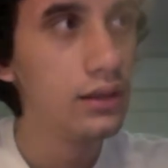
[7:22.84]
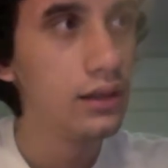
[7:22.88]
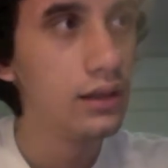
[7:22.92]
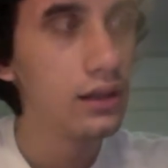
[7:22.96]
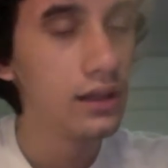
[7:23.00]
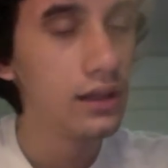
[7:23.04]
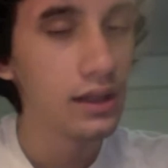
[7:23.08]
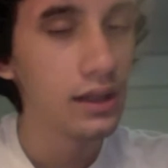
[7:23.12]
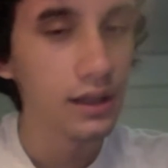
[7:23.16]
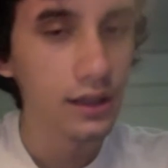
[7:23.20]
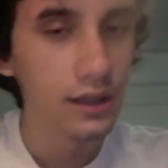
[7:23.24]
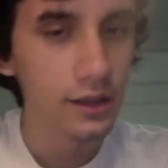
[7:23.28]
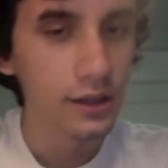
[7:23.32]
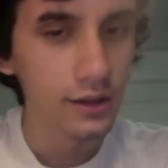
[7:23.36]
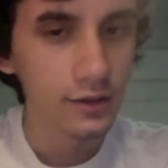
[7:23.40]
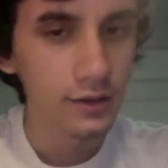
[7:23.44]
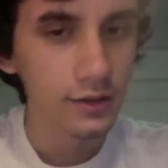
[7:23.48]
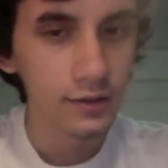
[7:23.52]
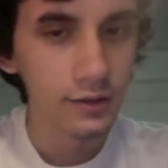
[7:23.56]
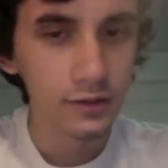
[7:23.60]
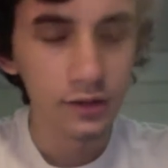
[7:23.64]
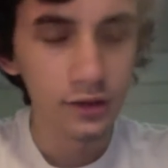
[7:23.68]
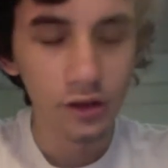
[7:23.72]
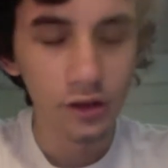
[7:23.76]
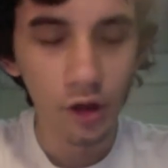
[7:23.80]
And
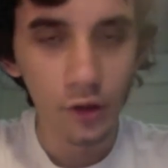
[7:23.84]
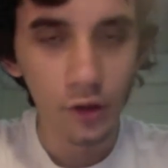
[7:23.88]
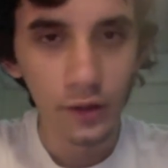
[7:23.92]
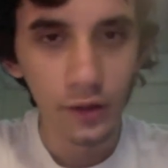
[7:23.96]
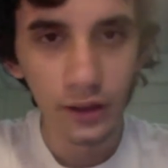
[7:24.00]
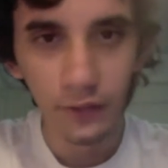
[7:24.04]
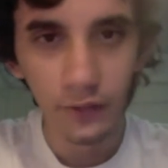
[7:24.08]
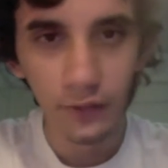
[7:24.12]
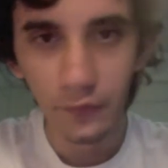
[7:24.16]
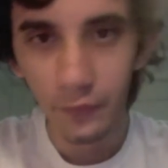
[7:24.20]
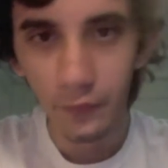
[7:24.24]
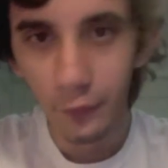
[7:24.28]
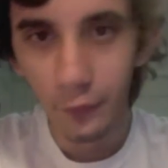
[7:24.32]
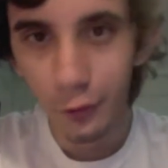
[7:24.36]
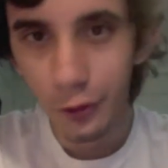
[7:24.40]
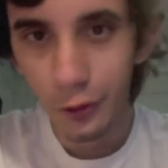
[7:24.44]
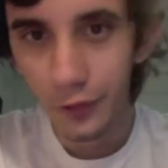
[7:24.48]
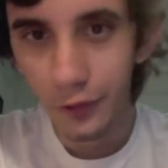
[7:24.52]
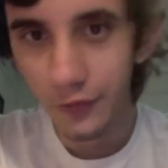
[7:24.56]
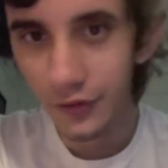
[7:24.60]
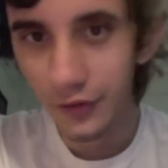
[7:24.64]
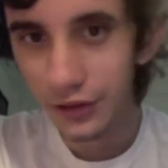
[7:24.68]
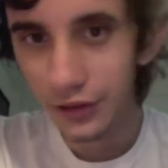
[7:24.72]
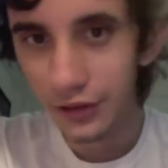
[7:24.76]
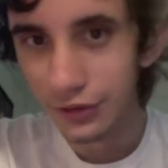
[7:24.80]
going forth
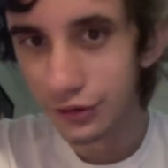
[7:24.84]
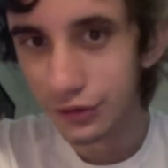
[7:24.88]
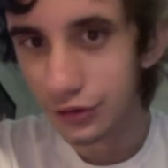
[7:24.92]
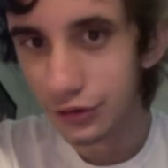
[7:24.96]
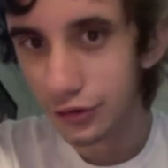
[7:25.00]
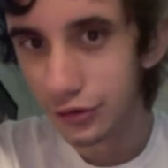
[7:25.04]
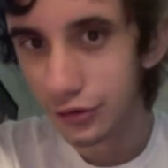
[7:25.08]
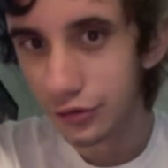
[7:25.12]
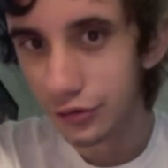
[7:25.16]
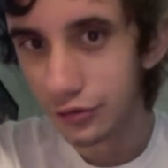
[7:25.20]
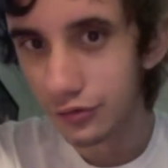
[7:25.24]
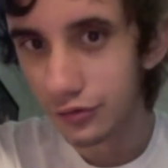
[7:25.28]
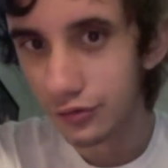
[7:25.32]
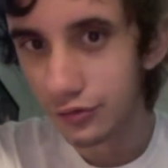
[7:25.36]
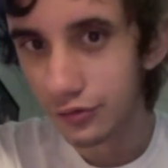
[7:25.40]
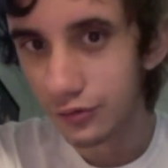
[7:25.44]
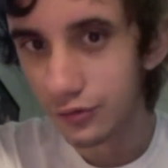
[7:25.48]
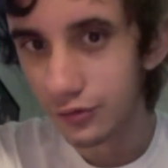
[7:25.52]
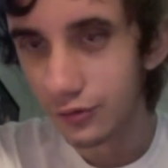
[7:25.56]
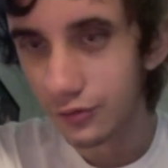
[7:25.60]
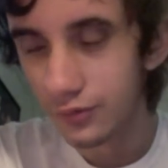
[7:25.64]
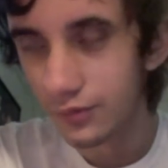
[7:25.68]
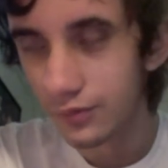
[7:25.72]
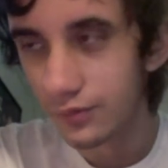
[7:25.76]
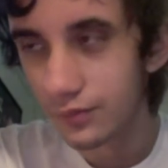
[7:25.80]
into
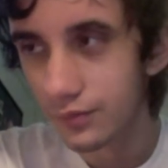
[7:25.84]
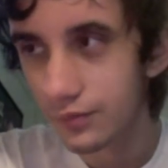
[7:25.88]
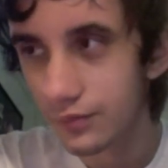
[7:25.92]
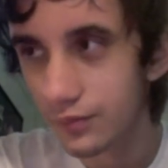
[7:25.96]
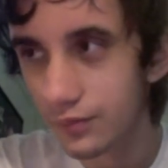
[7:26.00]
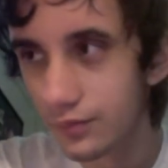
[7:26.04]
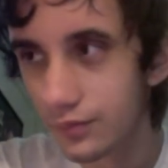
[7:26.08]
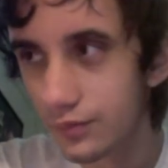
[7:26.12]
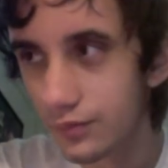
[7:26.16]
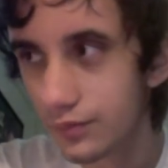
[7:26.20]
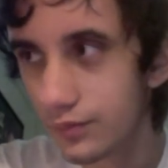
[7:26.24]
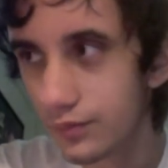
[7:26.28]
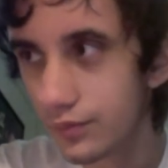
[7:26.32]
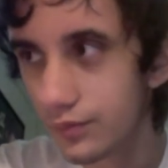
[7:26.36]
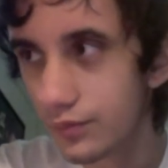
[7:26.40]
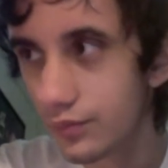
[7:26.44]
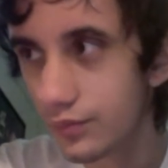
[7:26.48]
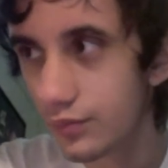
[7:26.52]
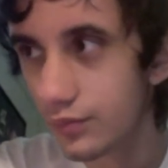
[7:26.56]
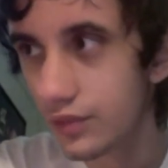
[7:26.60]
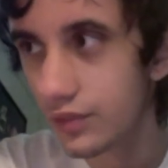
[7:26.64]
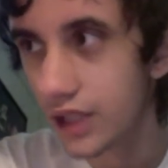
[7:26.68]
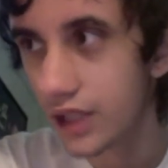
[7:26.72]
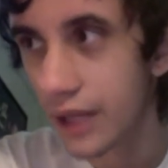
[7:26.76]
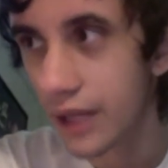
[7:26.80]

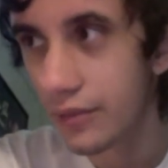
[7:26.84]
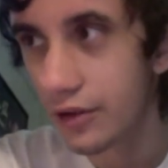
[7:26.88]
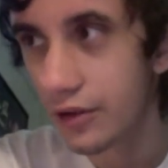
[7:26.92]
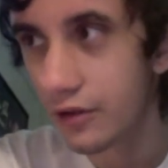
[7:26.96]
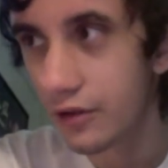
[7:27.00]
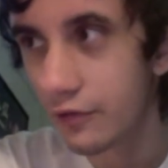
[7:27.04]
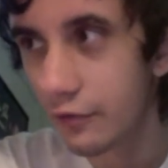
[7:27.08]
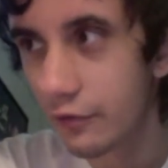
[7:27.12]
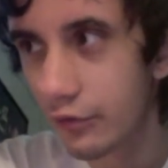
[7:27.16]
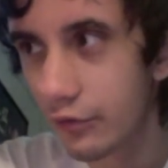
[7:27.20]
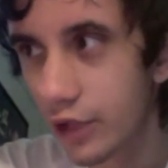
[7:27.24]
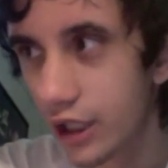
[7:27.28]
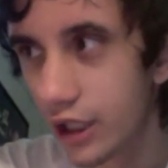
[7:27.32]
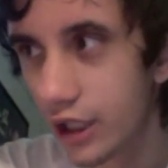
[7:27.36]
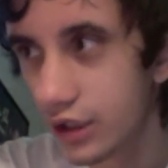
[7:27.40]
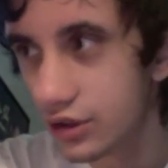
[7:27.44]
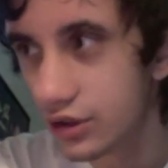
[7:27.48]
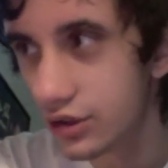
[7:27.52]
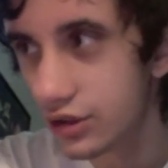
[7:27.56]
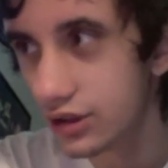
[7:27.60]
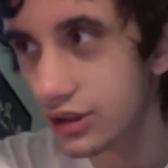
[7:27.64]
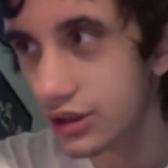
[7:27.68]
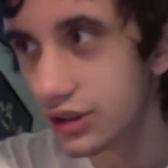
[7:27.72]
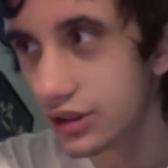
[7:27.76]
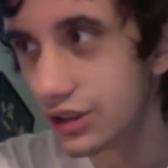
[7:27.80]
topic of race,
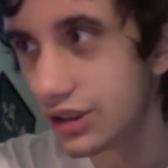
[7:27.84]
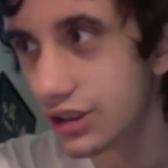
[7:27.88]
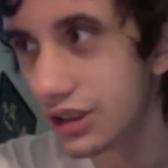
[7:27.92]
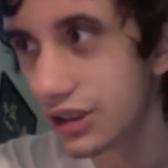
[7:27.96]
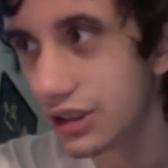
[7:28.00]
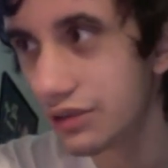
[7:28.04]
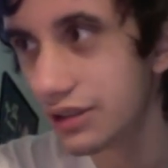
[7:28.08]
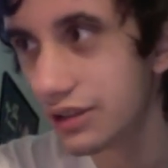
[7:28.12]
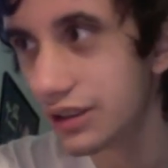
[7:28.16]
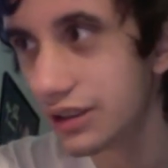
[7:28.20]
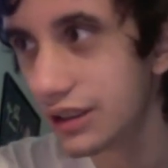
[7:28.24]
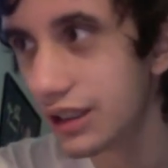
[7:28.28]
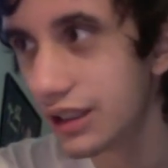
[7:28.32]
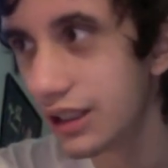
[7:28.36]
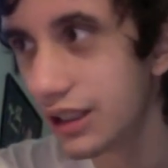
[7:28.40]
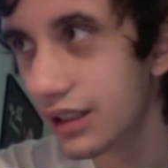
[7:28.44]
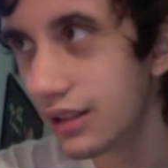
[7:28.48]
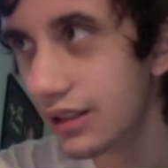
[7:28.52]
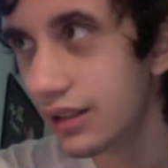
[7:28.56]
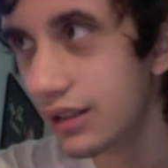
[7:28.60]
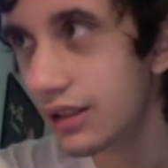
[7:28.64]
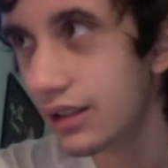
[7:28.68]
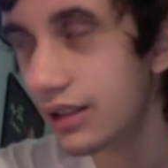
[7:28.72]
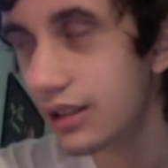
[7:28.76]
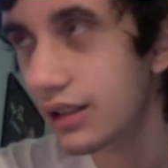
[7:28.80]
and this is something that
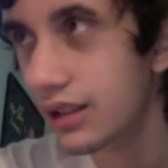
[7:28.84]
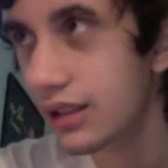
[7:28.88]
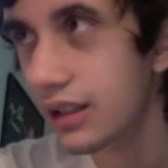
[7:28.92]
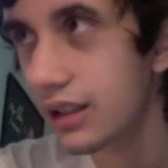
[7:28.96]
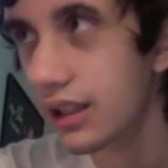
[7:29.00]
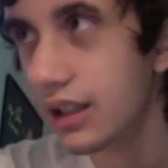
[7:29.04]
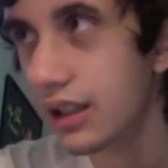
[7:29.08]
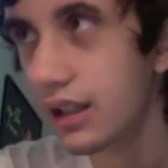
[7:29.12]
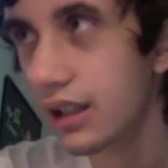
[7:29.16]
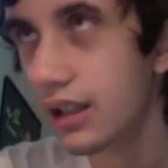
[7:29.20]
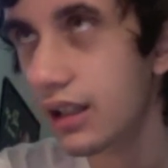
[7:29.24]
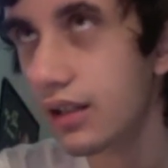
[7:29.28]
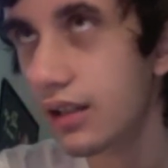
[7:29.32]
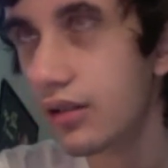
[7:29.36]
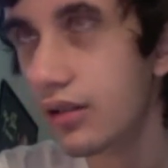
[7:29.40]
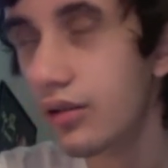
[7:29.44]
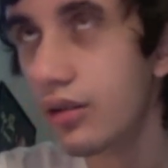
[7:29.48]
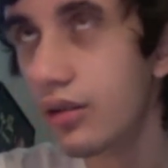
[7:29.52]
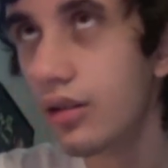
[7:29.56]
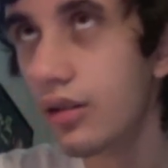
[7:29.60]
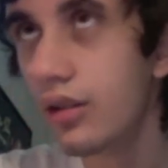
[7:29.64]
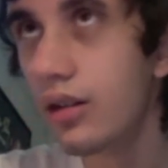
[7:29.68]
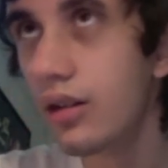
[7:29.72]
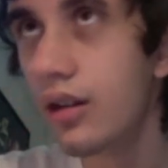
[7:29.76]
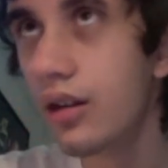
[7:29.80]

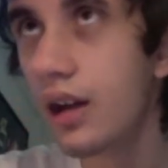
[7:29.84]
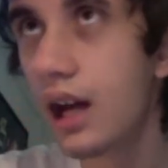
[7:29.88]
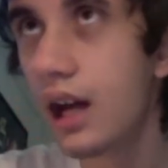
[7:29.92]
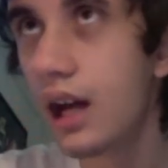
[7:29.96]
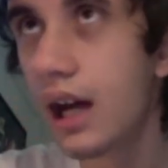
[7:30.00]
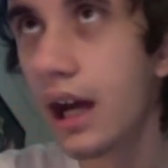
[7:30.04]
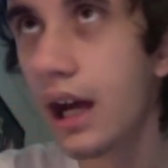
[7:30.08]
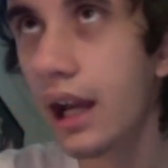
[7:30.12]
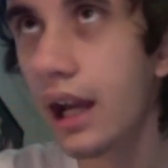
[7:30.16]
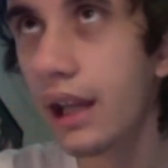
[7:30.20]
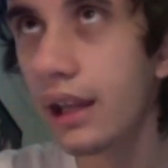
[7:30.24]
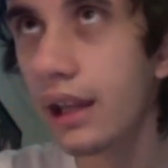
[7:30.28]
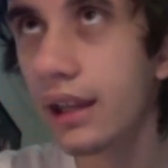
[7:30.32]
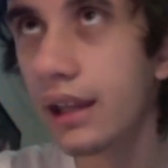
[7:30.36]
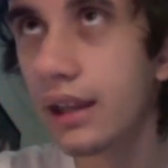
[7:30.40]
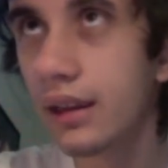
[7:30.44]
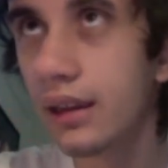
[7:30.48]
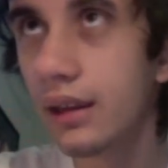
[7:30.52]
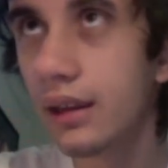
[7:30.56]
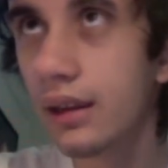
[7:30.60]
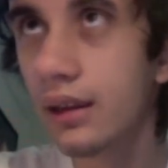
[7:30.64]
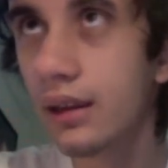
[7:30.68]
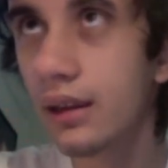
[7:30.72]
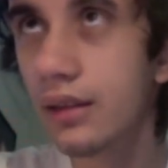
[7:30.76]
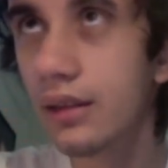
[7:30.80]
I
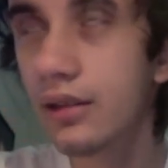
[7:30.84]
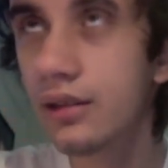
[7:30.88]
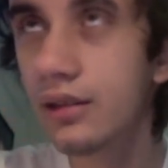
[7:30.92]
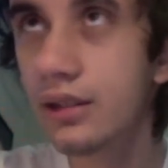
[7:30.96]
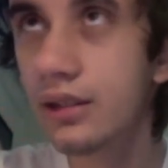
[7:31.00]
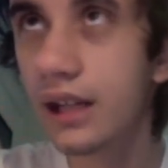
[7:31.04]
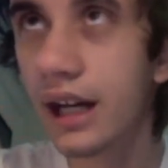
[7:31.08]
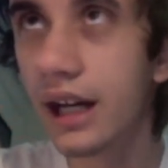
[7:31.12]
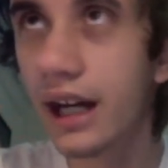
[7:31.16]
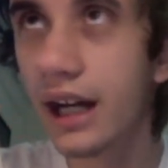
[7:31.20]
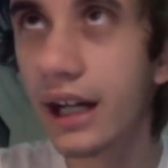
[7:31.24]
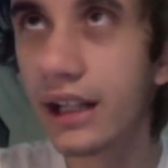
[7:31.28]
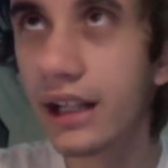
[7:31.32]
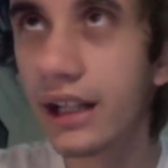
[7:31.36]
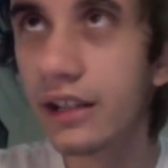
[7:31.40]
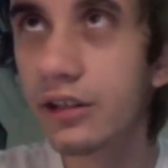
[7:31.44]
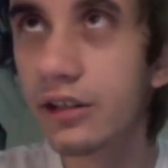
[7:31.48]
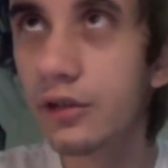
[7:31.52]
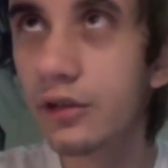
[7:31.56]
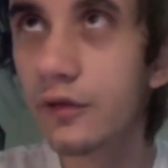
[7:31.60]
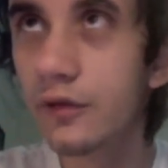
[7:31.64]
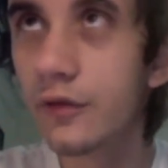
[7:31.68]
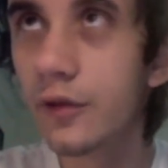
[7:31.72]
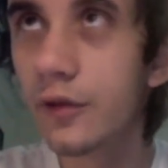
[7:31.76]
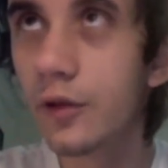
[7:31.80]
kind of knew
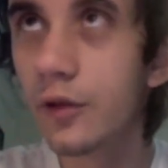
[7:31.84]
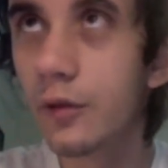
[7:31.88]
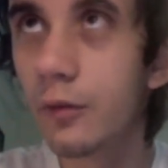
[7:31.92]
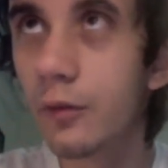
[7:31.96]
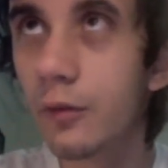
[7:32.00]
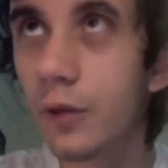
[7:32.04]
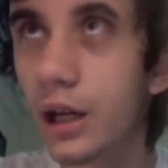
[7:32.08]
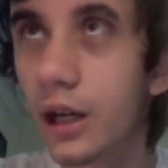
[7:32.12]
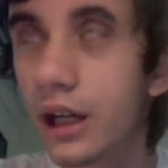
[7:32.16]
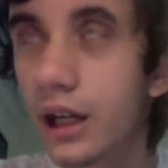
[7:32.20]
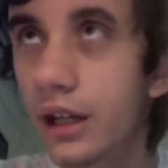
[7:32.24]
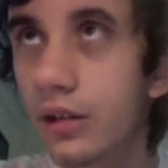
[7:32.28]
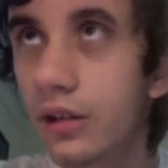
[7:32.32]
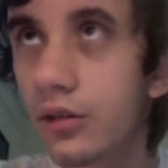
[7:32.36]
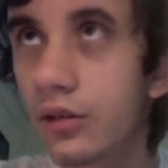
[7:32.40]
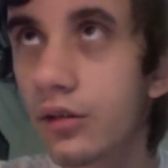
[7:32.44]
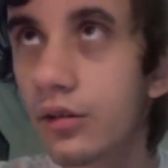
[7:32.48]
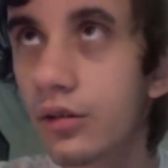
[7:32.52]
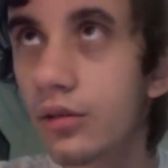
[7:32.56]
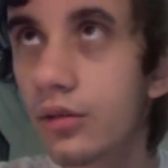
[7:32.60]
for a while,